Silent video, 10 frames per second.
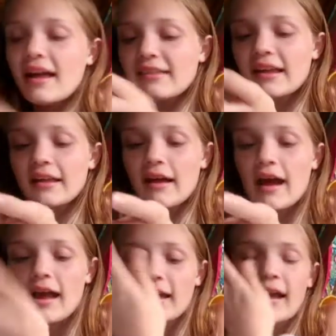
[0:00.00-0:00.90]
Like
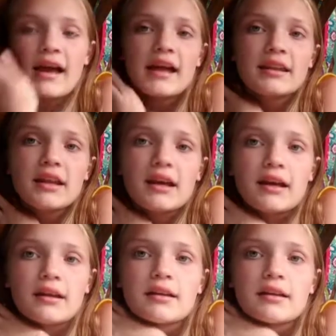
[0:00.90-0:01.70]
I had like a